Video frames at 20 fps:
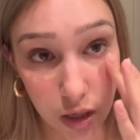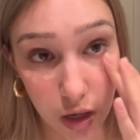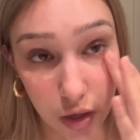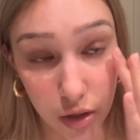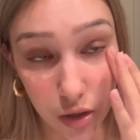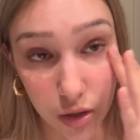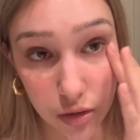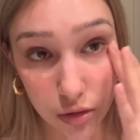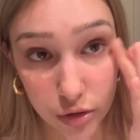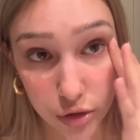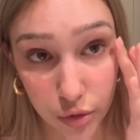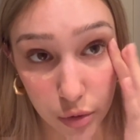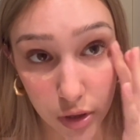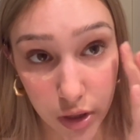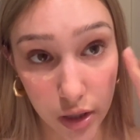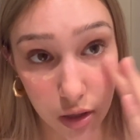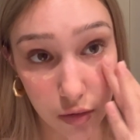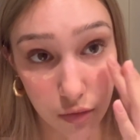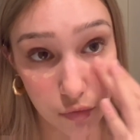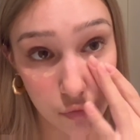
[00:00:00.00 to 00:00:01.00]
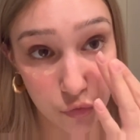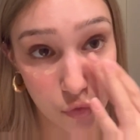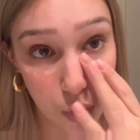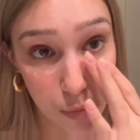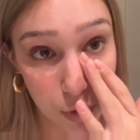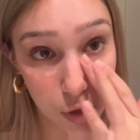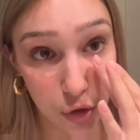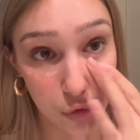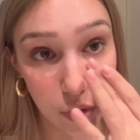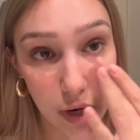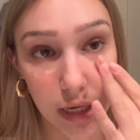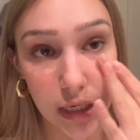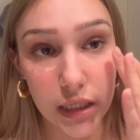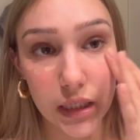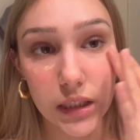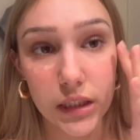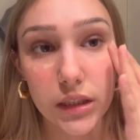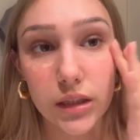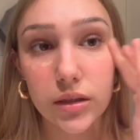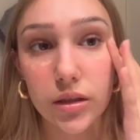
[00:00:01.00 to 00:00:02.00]
under, so it can form a
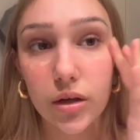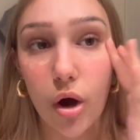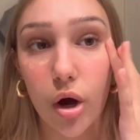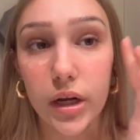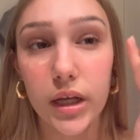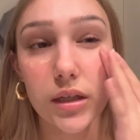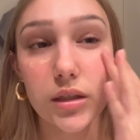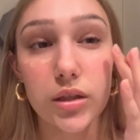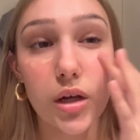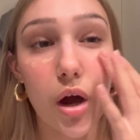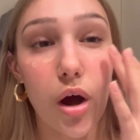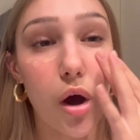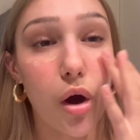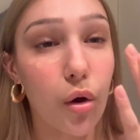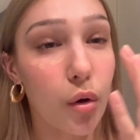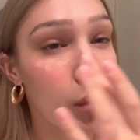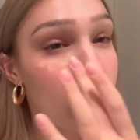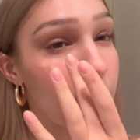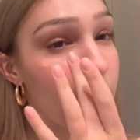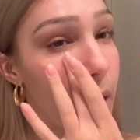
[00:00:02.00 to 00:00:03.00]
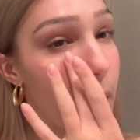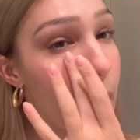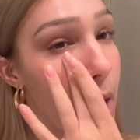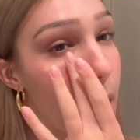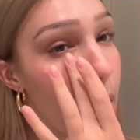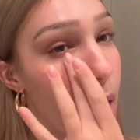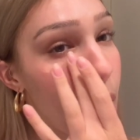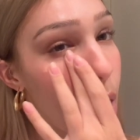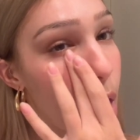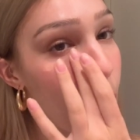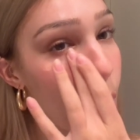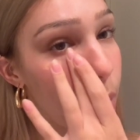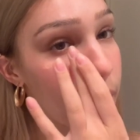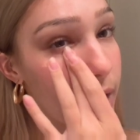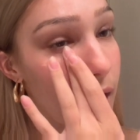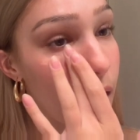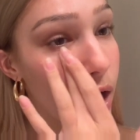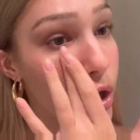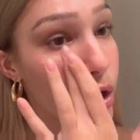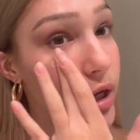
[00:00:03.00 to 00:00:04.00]
gradient on its own
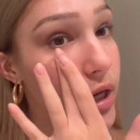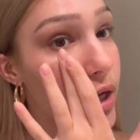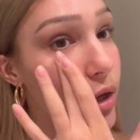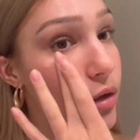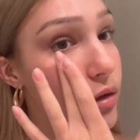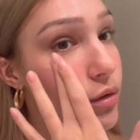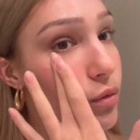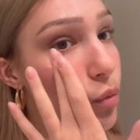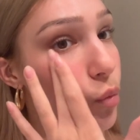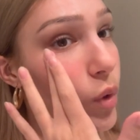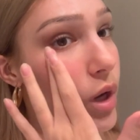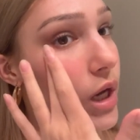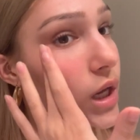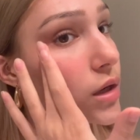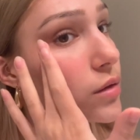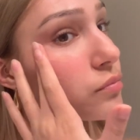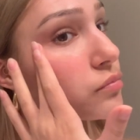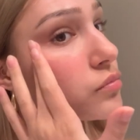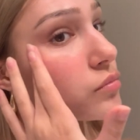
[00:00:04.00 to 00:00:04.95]
without looking weird.